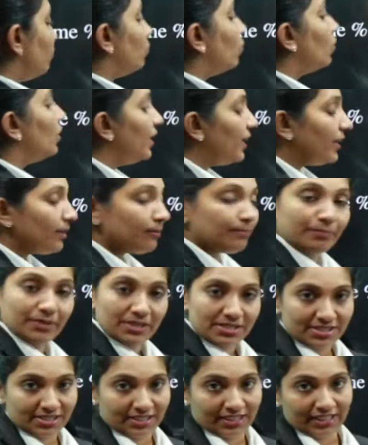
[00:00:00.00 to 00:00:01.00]
volume
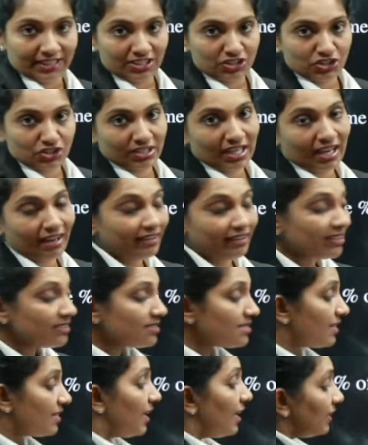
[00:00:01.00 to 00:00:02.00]
percentage, that is
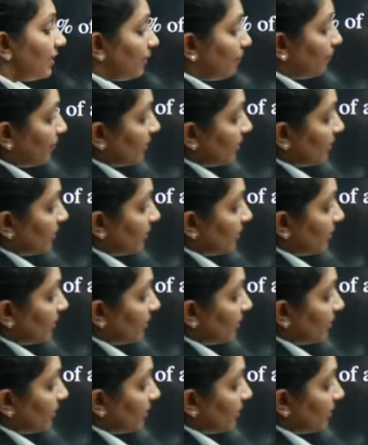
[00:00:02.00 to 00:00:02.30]
the